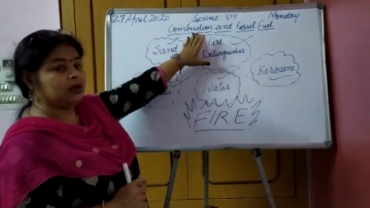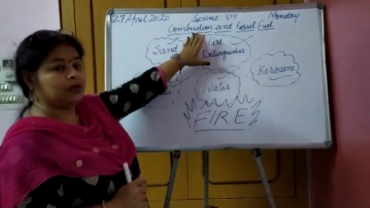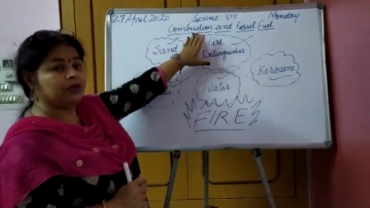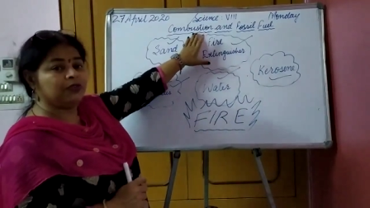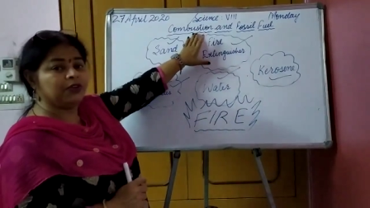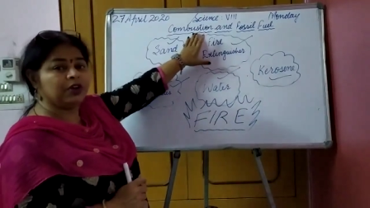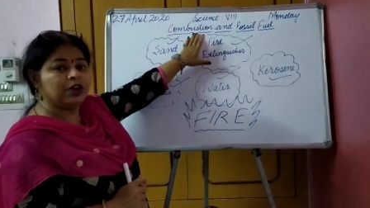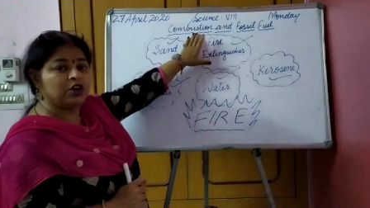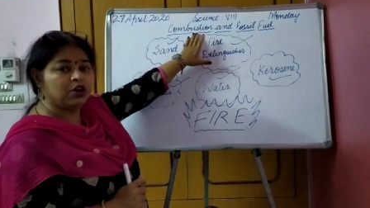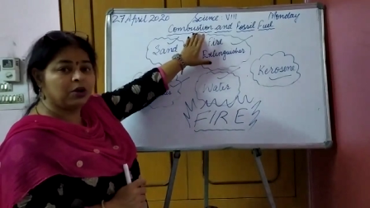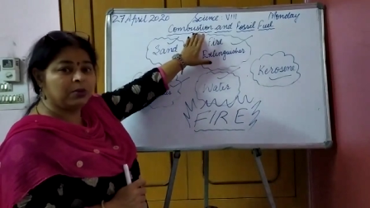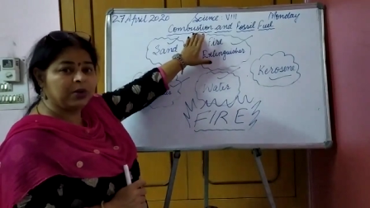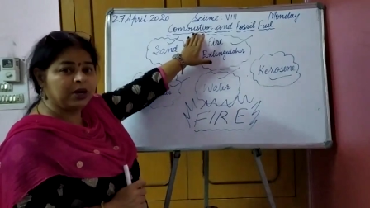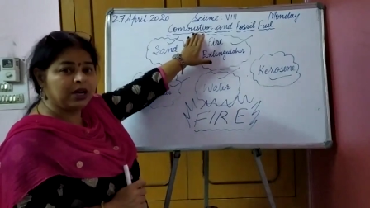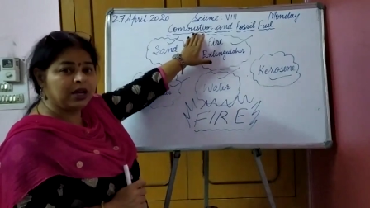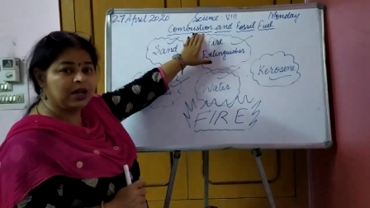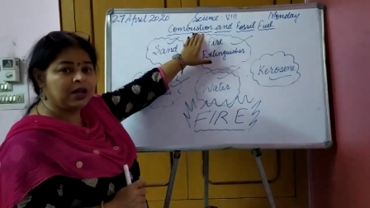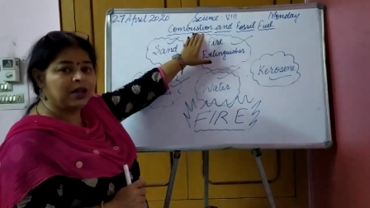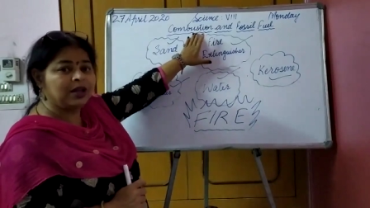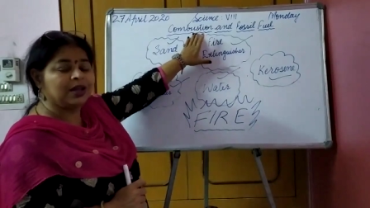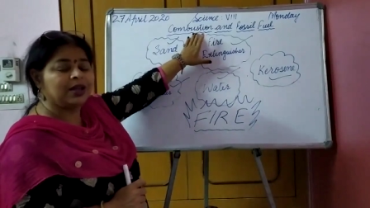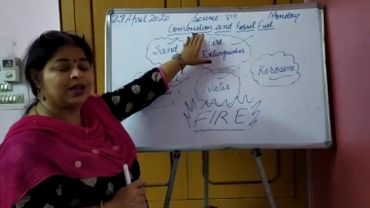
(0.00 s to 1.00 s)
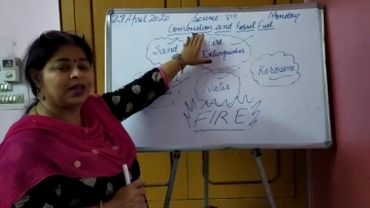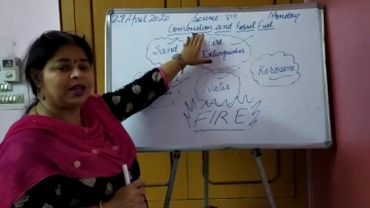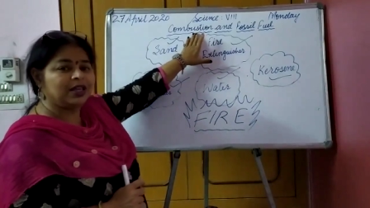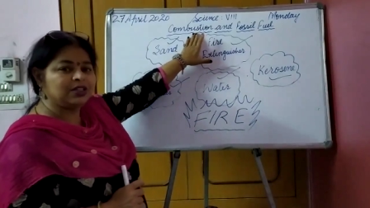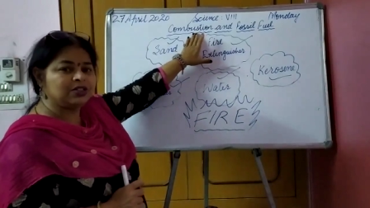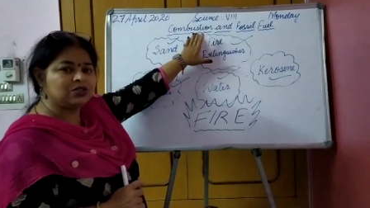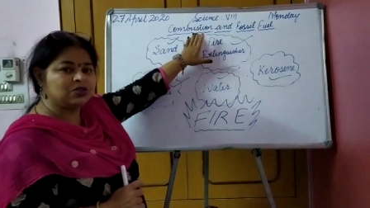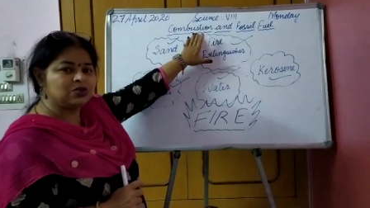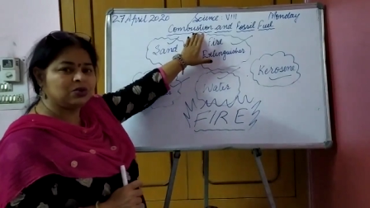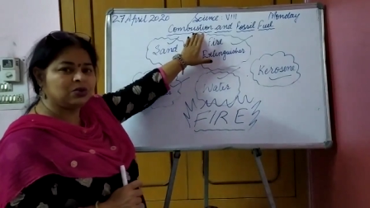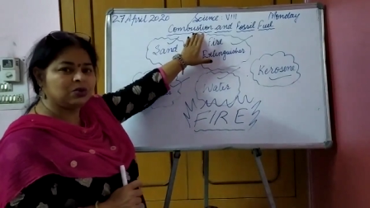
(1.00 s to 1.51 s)
phenomena
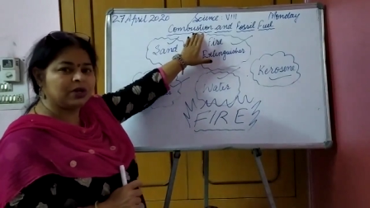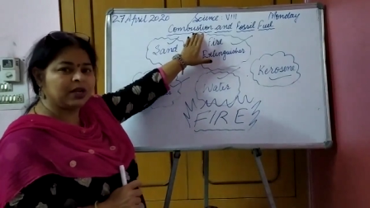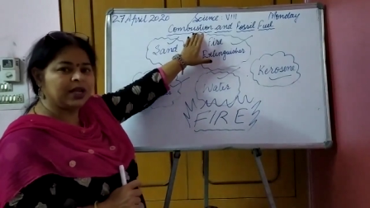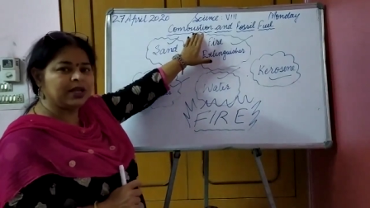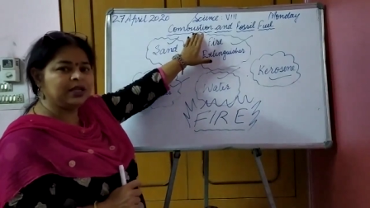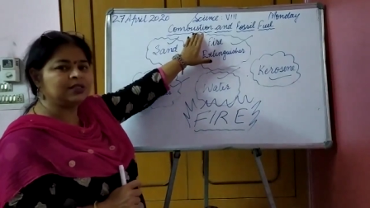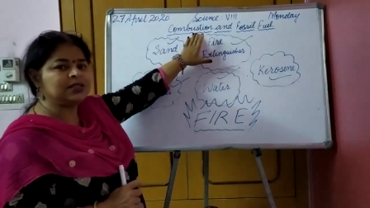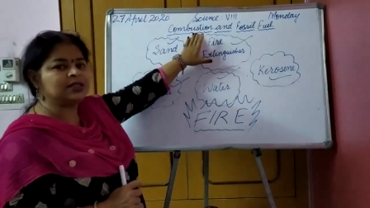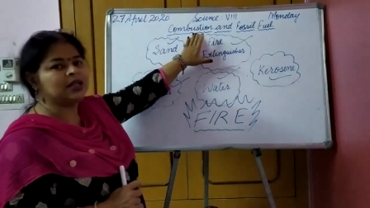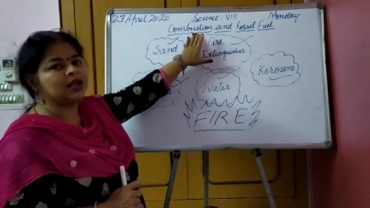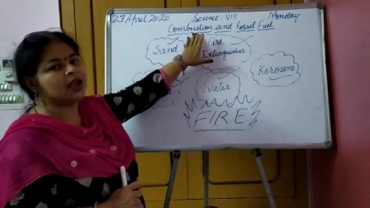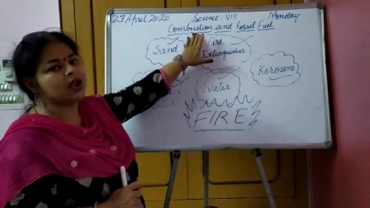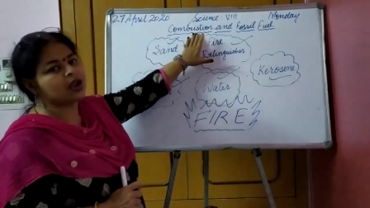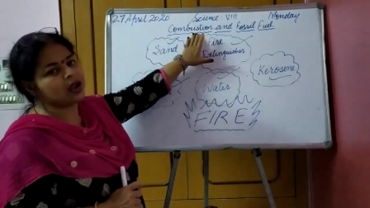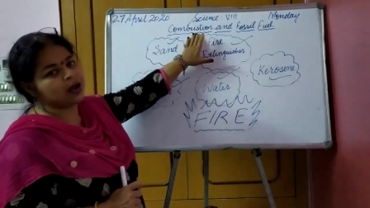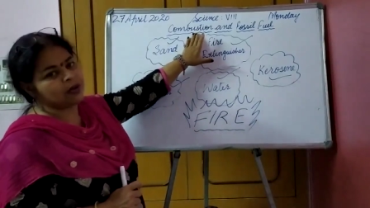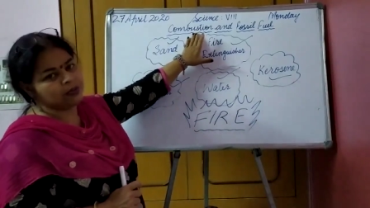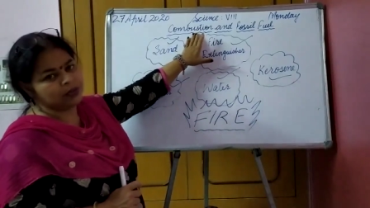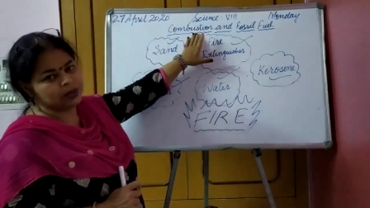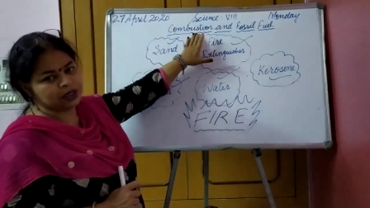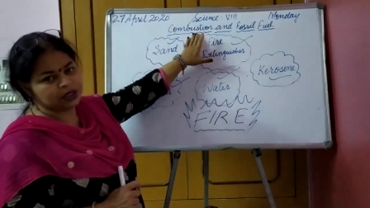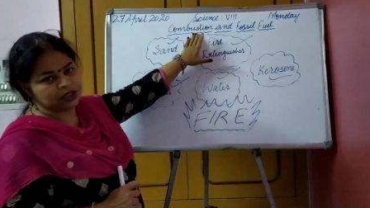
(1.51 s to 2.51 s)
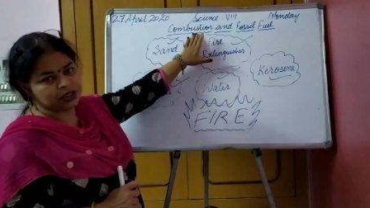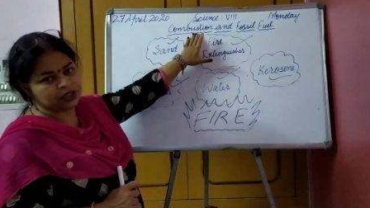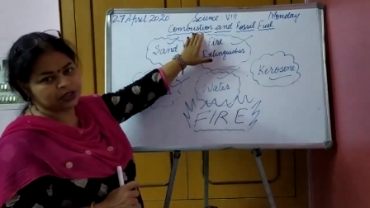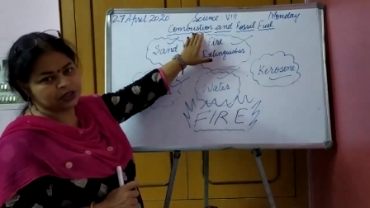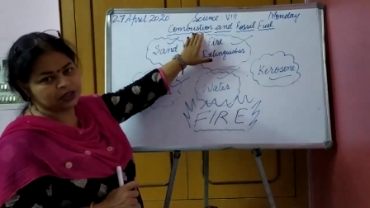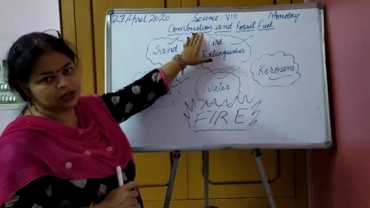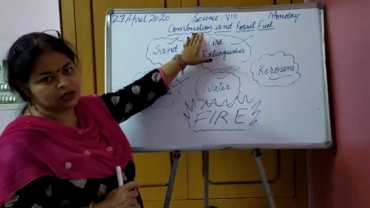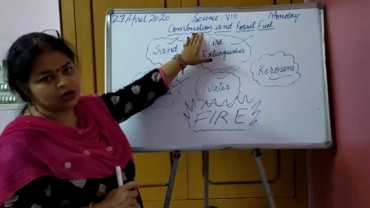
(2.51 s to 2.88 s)
is known as combustion.